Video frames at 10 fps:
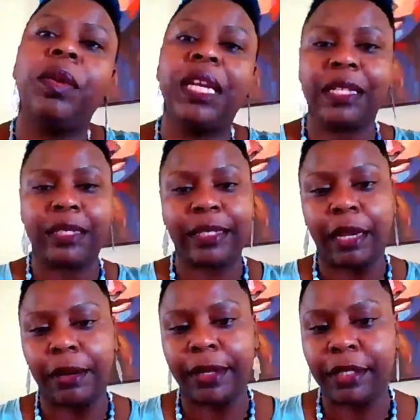we can
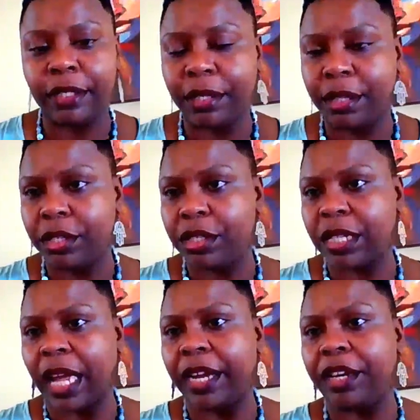settle into this
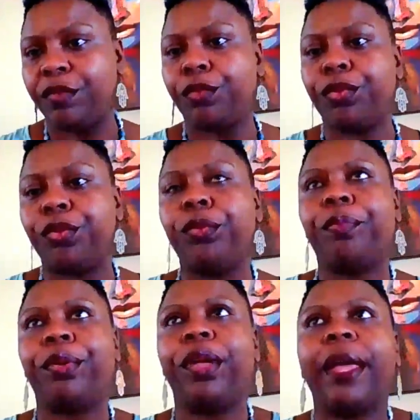kind of
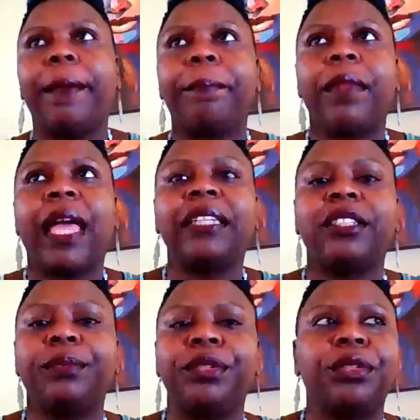group
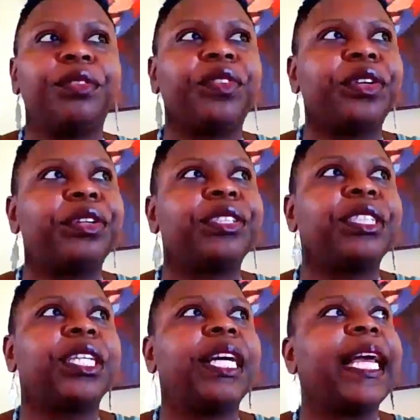as
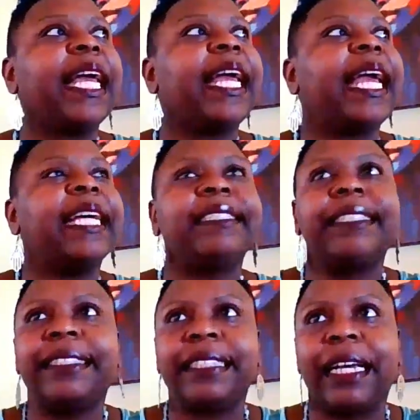observers and
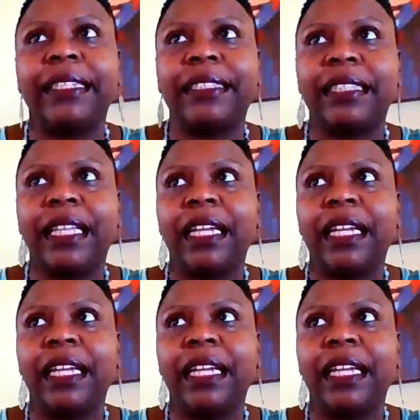discuss